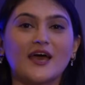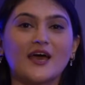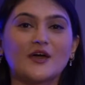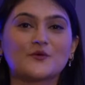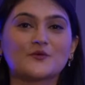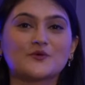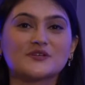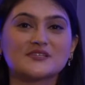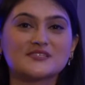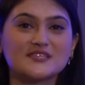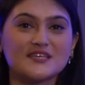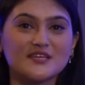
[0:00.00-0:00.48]

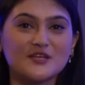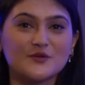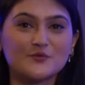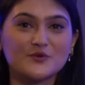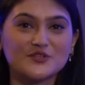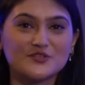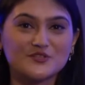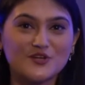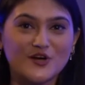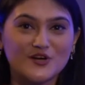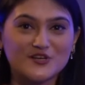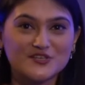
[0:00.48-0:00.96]
And we're sitting
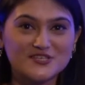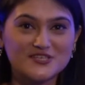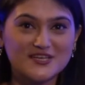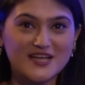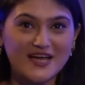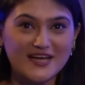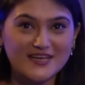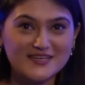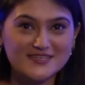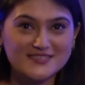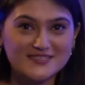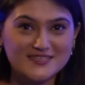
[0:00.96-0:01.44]
with Dr.
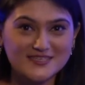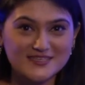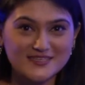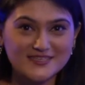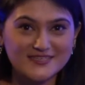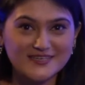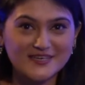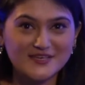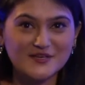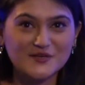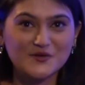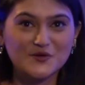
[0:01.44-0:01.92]
Naila
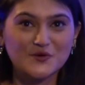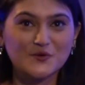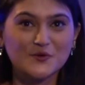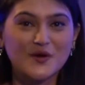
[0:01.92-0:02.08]
Siddiqui,